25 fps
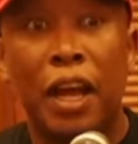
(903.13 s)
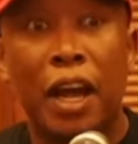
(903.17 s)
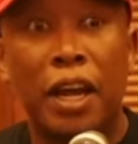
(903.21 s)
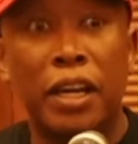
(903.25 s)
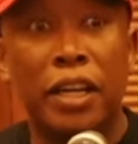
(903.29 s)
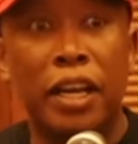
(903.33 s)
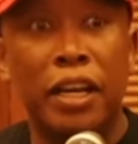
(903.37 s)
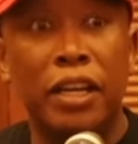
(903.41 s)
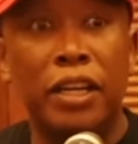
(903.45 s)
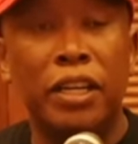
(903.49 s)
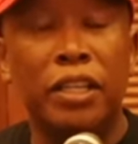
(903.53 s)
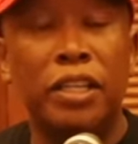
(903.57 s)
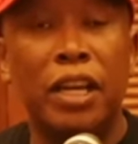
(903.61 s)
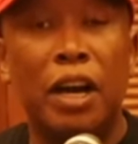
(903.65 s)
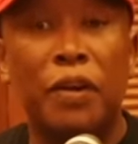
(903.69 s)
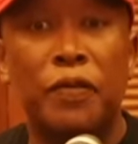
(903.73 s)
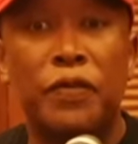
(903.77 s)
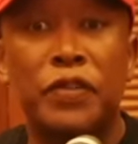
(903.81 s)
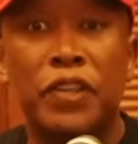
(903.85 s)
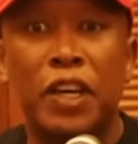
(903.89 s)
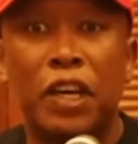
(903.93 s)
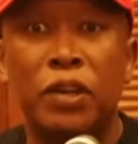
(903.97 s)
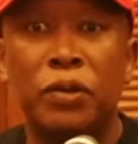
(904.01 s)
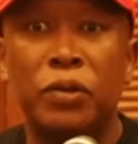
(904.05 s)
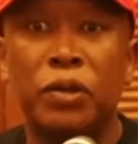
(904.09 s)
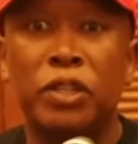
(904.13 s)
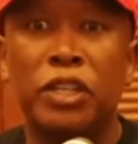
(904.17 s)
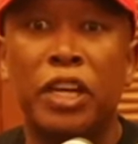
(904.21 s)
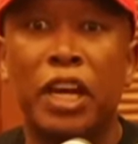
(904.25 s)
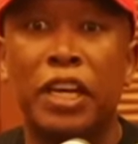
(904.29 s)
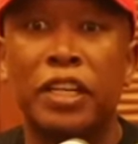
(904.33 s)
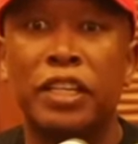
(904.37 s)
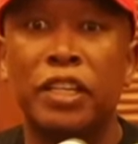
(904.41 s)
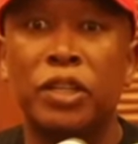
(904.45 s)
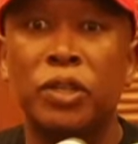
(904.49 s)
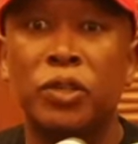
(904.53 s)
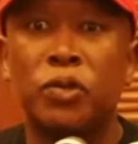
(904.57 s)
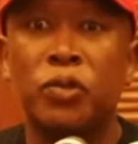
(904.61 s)
And then in the afternoon,
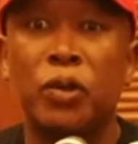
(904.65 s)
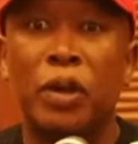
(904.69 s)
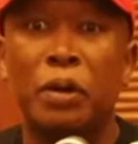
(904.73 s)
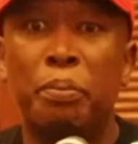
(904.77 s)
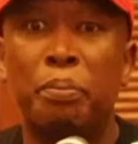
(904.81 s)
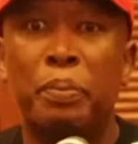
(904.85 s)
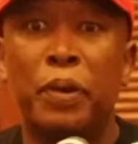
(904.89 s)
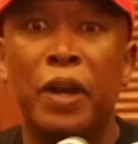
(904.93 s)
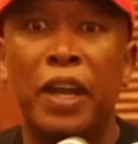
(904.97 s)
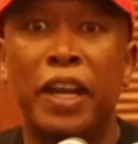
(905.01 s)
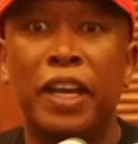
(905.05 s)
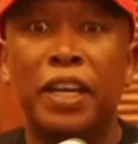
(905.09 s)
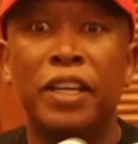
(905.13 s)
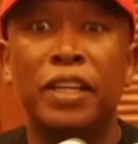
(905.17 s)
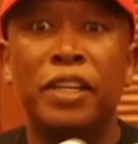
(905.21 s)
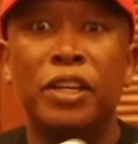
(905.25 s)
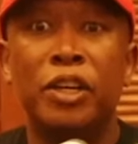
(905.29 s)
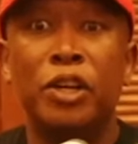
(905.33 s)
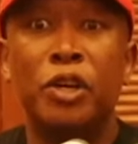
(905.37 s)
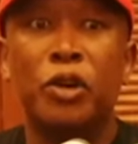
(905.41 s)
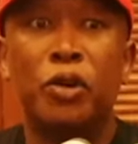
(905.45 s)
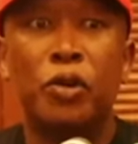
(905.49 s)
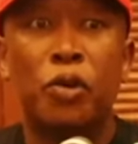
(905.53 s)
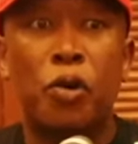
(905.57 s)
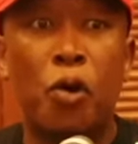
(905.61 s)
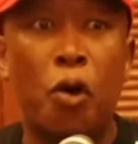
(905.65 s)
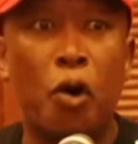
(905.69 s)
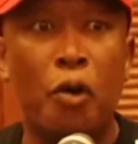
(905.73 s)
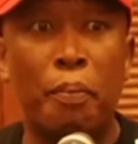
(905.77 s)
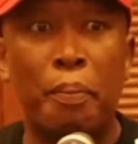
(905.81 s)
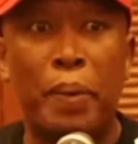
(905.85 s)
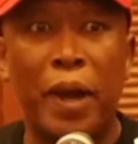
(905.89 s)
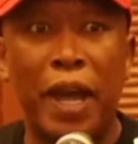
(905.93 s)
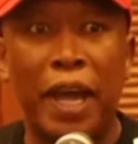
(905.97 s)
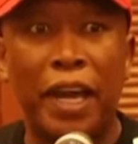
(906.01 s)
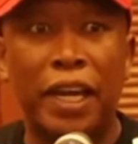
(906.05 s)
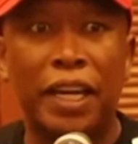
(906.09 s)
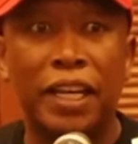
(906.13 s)
get into a plane,
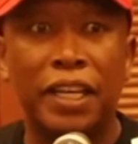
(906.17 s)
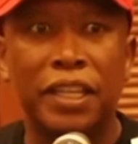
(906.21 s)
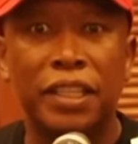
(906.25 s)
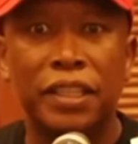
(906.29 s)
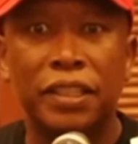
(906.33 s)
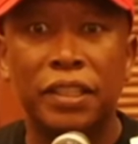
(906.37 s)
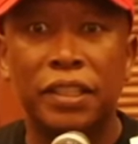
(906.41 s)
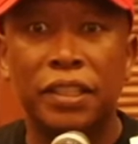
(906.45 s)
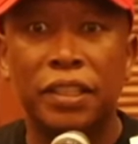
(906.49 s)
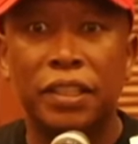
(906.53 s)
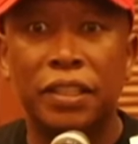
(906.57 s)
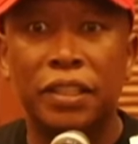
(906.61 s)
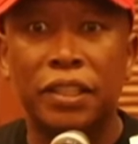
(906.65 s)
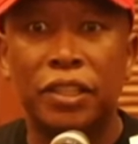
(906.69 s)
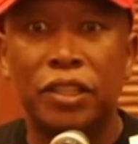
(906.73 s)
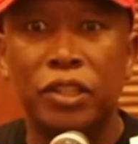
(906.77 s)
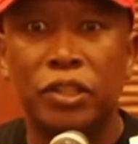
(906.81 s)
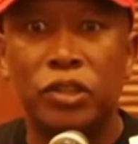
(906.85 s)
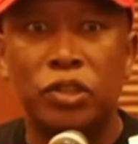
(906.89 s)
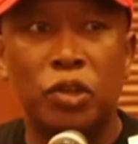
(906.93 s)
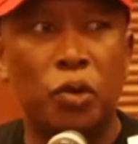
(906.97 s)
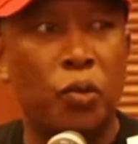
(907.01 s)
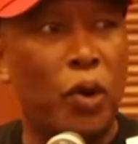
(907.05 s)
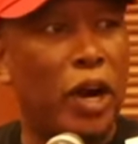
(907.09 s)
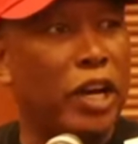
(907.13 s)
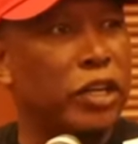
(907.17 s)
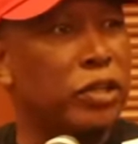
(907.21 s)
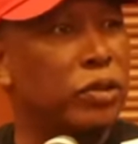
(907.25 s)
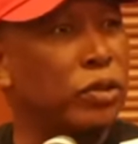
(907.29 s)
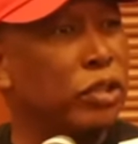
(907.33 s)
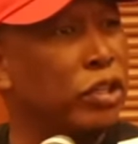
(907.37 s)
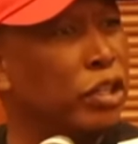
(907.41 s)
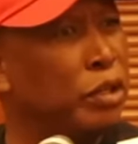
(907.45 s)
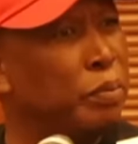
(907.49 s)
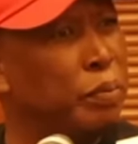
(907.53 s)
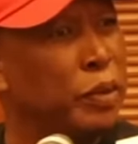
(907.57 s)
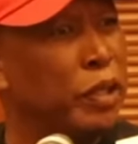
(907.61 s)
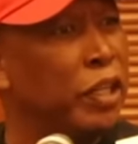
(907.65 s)
go back. So, why
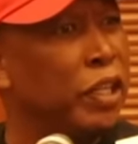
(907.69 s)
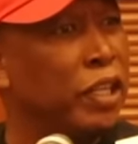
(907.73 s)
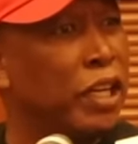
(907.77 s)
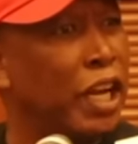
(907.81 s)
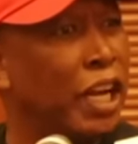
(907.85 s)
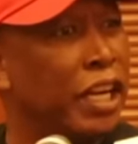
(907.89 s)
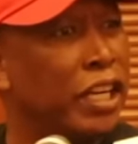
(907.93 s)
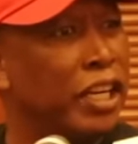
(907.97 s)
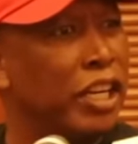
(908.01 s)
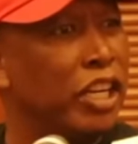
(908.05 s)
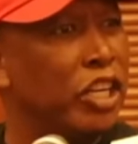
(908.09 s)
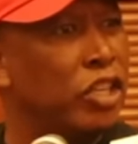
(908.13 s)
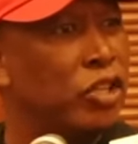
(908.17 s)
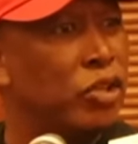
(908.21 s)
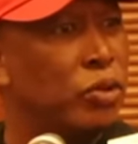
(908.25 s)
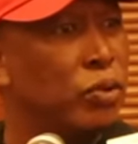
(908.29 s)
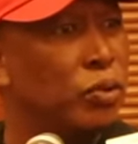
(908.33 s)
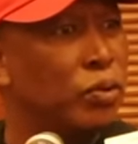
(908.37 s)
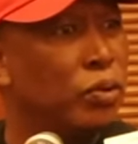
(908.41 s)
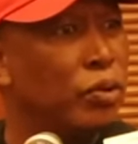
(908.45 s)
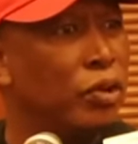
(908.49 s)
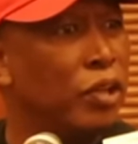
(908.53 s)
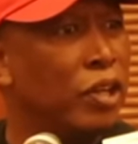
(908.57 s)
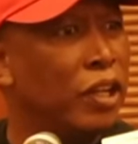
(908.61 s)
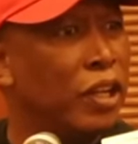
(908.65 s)
should it be an issue?